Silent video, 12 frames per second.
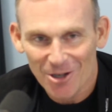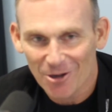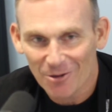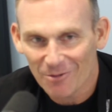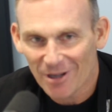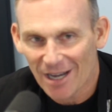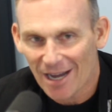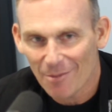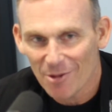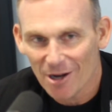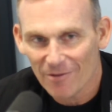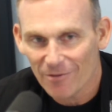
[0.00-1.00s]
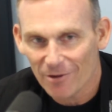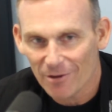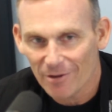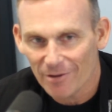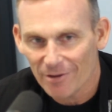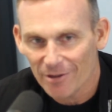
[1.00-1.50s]
So I'm there
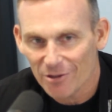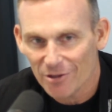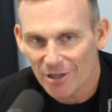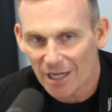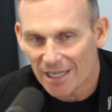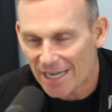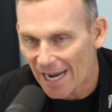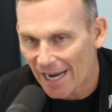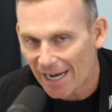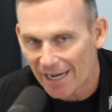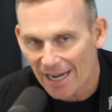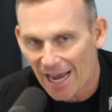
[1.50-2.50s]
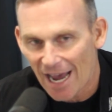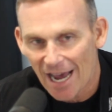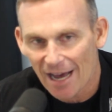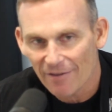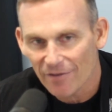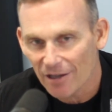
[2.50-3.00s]
for a day and a
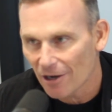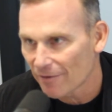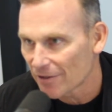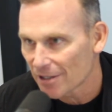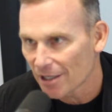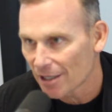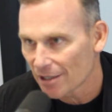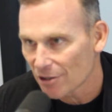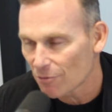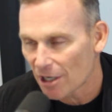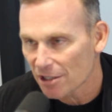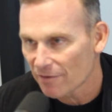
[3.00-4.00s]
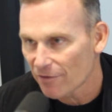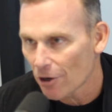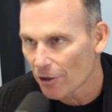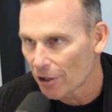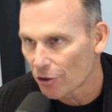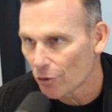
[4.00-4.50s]
half, and all of a sudden this
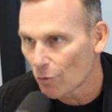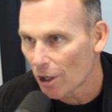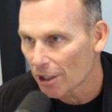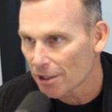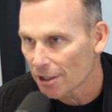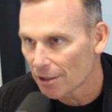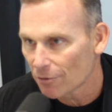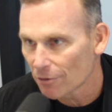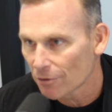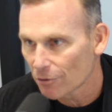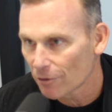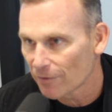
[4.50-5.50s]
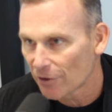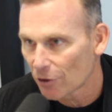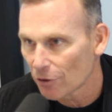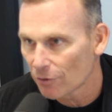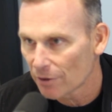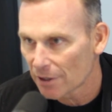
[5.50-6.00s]
Rastafarian dude walks in,
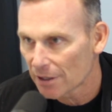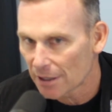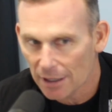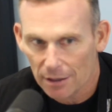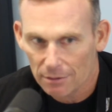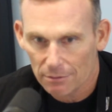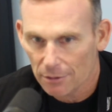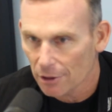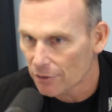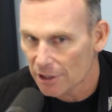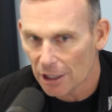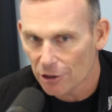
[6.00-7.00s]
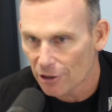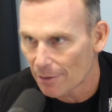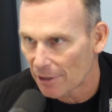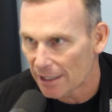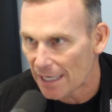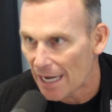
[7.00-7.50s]
Groovy Lou, and he's like, yo, son,
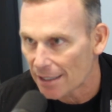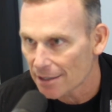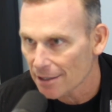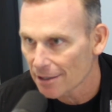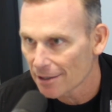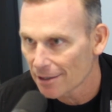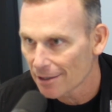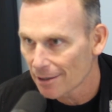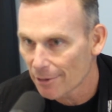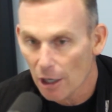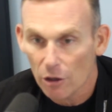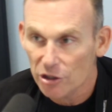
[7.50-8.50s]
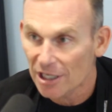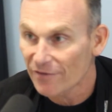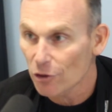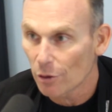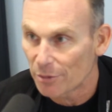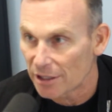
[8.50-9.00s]
you're at my desk. And I'm like, oh,
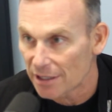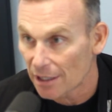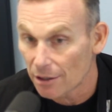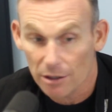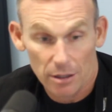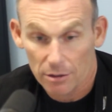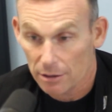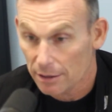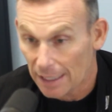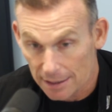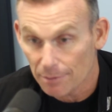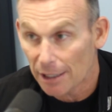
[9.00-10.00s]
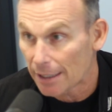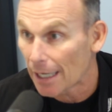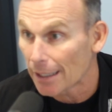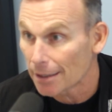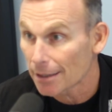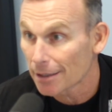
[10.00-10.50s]
Jeff told me to sit here. He goes, that's
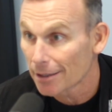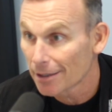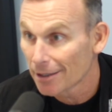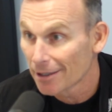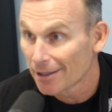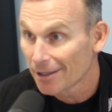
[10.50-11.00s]
my desk.